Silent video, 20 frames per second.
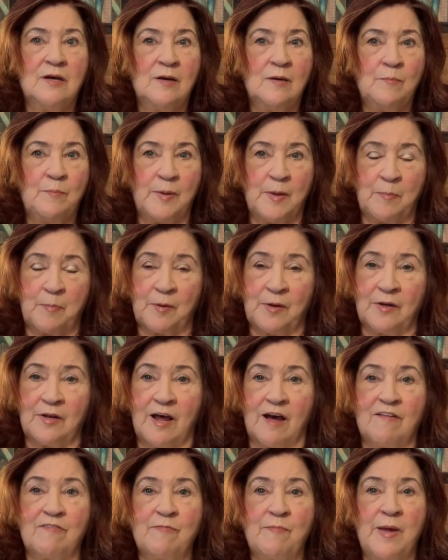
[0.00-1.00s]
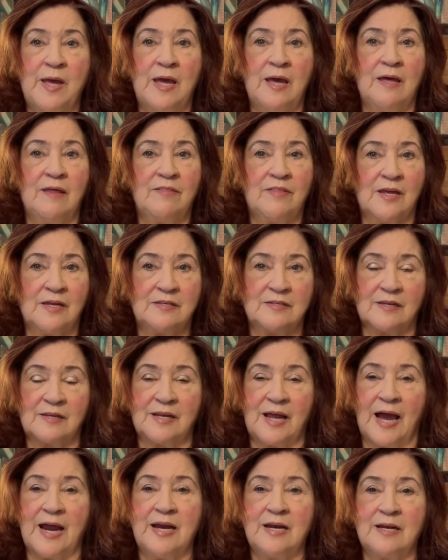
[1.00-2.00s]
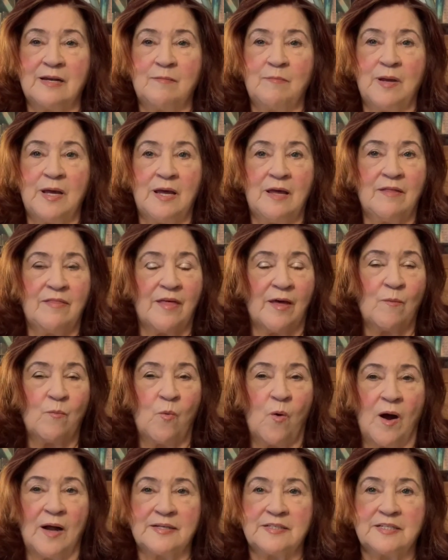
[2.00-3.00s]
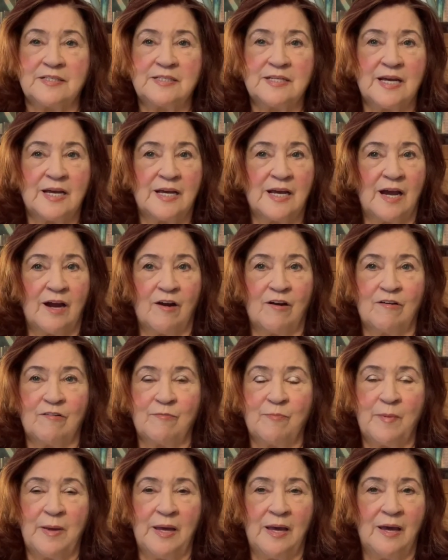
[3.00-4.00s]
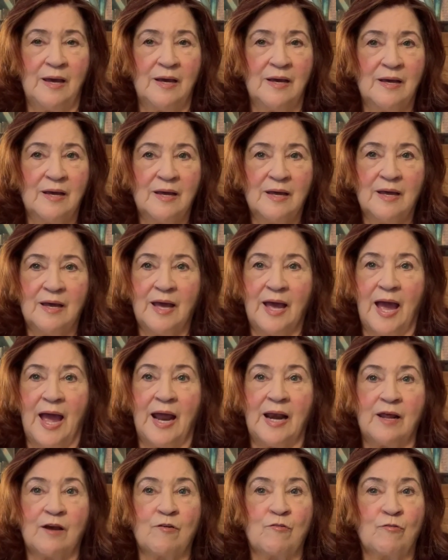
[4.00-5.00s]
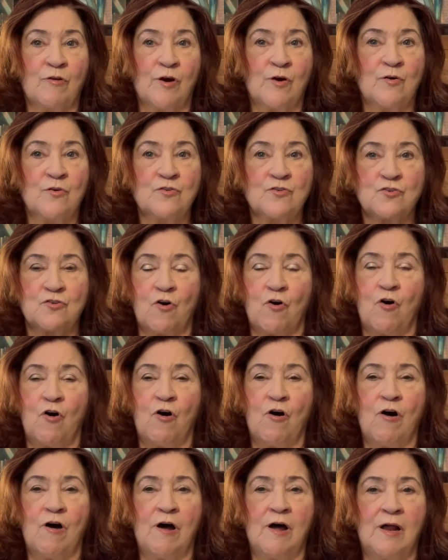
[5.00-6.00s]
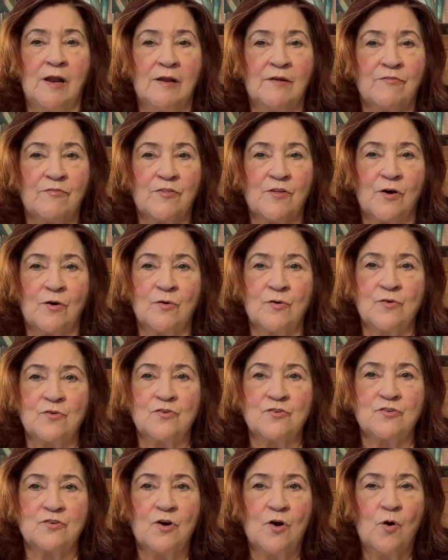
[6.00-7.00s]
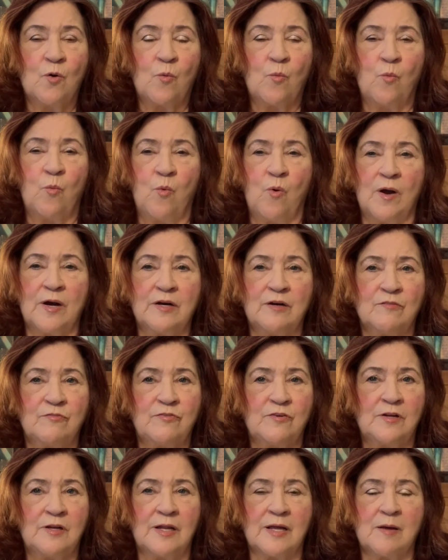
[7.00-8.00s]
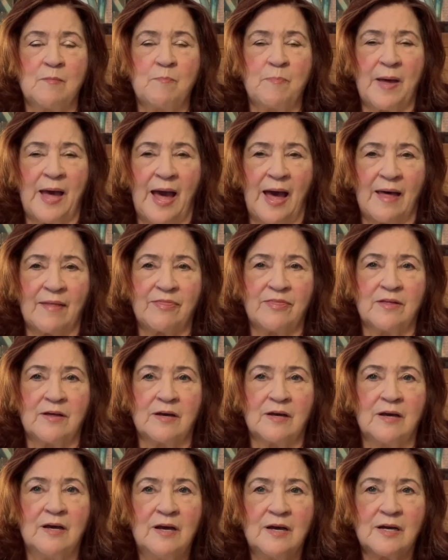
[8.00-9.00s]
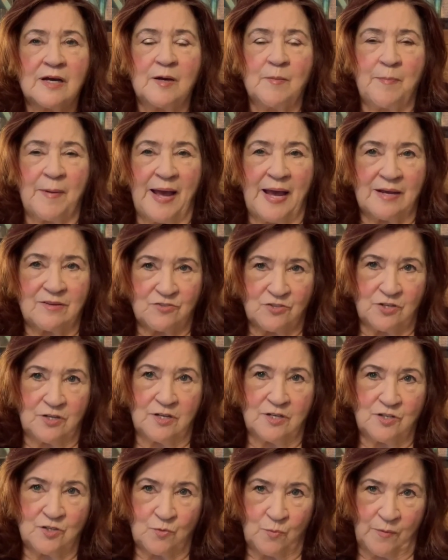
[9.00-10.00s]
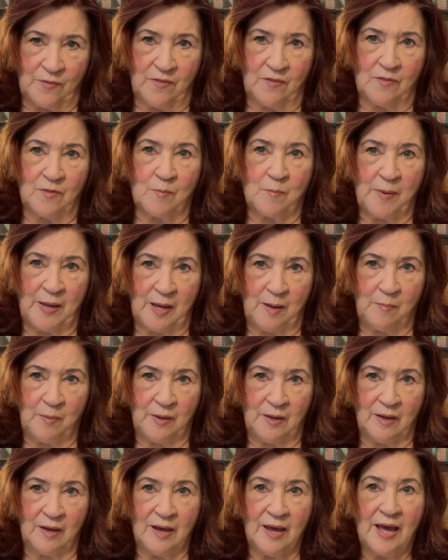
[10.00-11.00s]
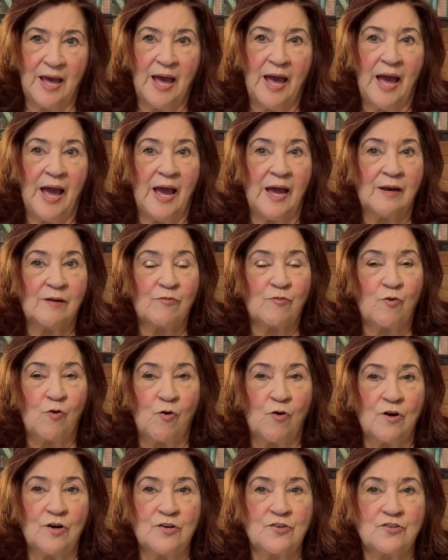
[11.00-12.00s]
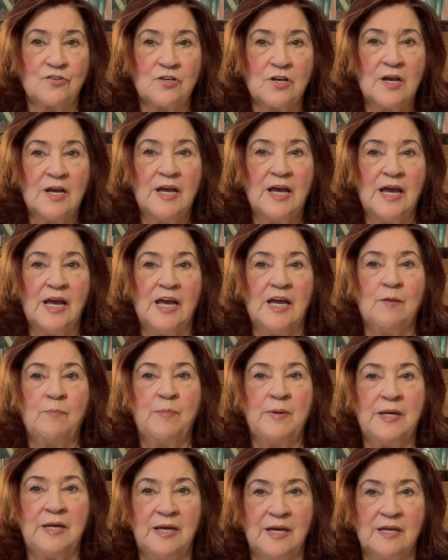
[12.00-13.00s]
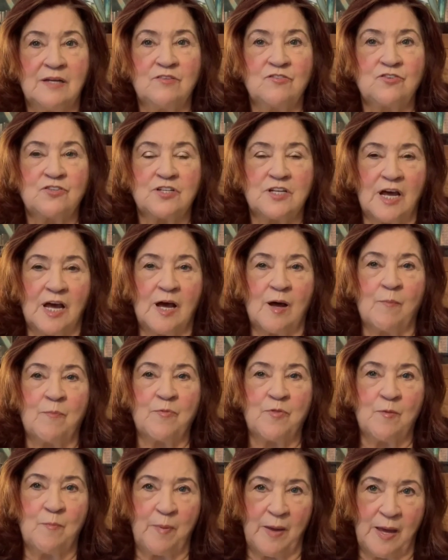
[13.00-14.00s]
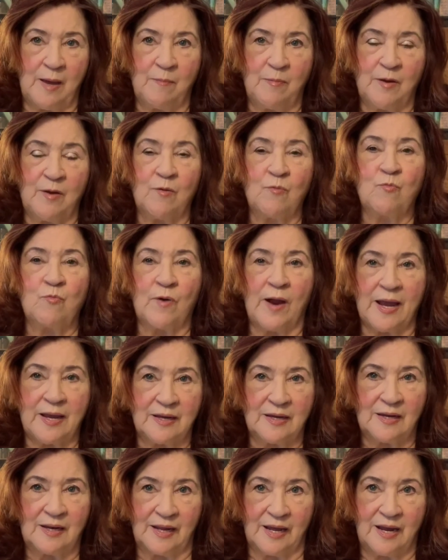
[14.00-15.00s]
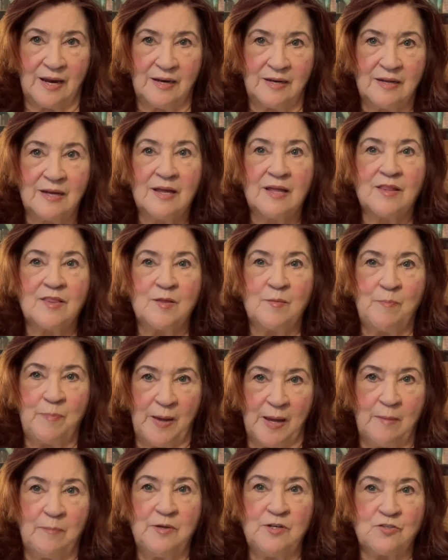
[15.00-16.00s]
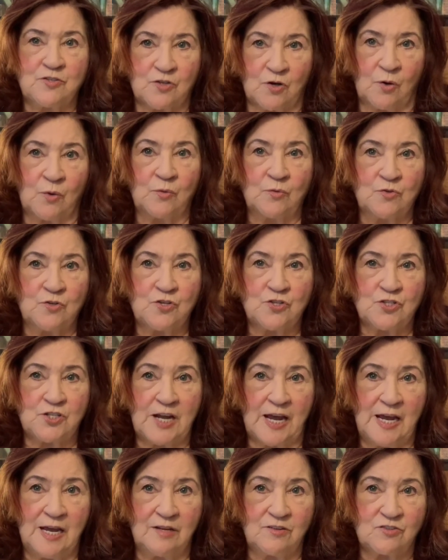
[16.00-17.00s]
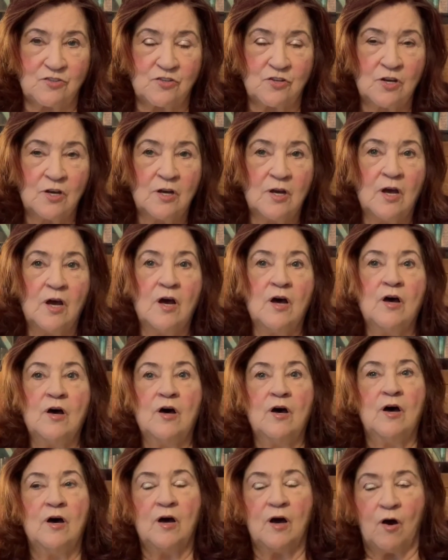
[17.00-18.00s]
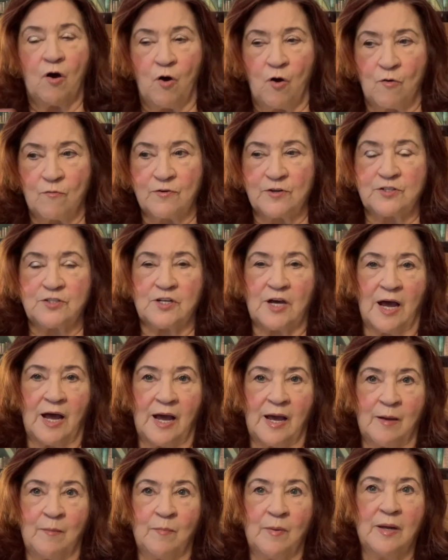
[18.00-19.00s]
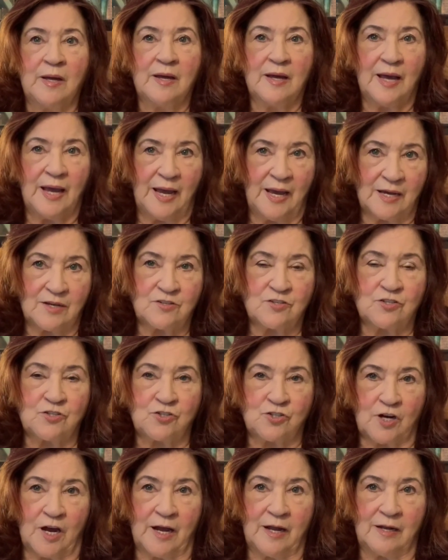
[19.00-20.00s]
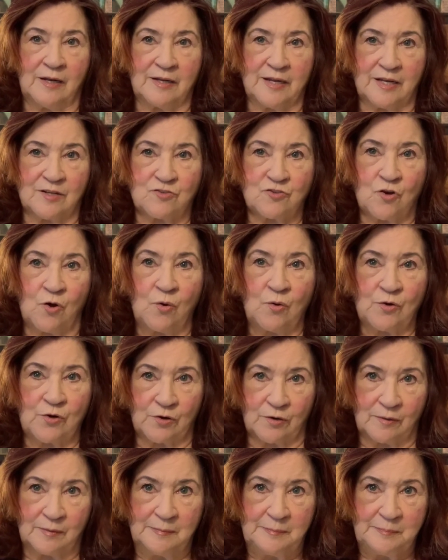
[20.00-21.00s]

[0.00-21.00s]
people love me, they delight in me, they want to take care of me, and it grows all of those wonderful empathic capacities within the baby. And of course, it begins to help the baby regulate the baby's own states over time as the child gets older.